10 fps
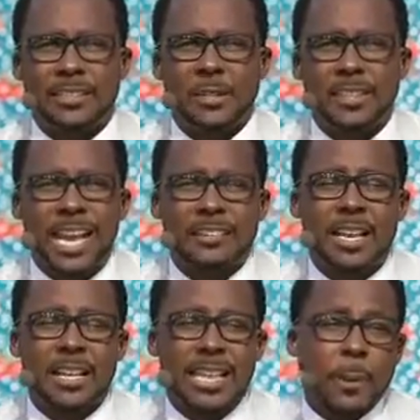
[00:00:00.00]
So that
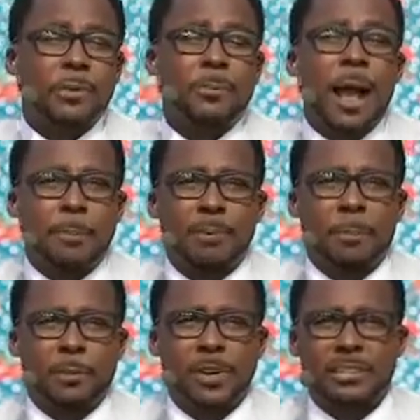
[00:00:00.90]
was my
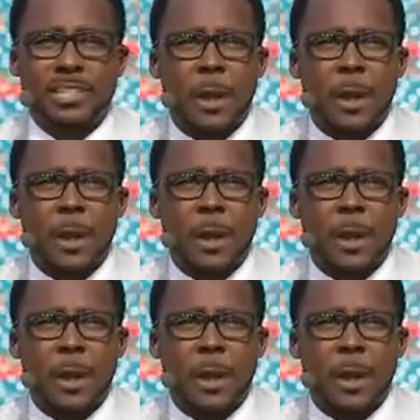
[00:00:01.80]
preparation.